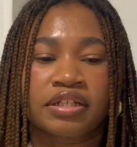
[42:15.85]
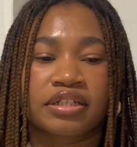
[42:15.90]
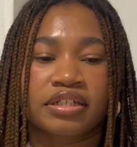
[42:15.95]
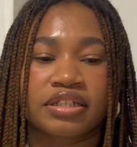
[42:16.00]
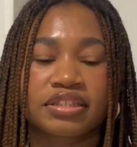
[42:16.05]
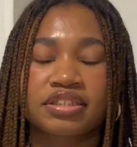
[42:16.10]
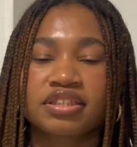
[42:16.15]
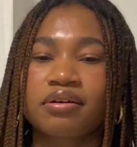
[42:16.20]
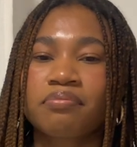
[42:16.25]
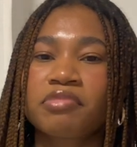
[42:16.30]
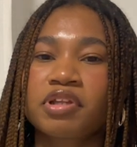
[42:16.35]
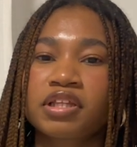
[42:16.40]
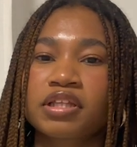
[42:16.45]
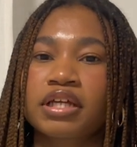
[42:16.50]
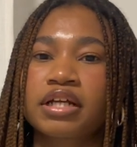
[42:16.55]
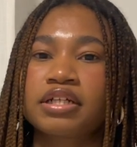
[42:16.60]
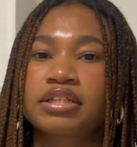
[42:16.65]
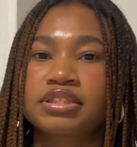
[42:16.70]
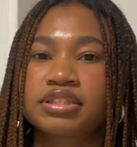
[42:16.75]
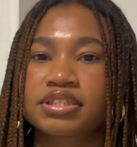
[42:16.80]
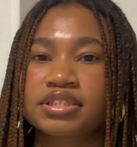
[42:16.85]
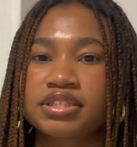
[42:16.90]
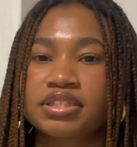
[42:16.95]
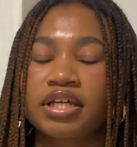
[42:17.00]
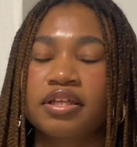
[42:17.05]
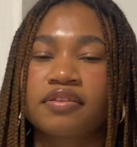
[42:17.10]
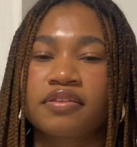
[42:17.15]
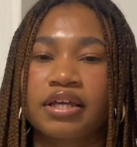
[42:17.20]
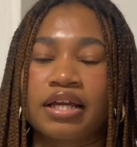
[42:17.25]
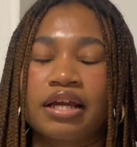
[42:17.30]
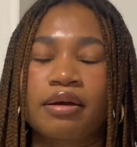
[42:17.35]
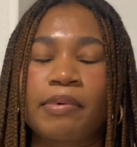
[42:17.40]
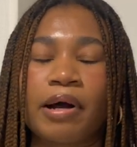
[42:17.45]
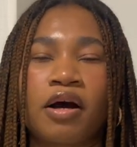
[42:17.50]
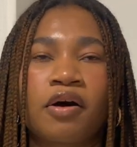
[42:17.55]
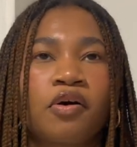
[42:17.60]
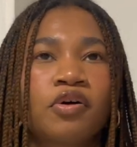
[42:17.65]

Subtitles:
It's something that I need to sit and think about.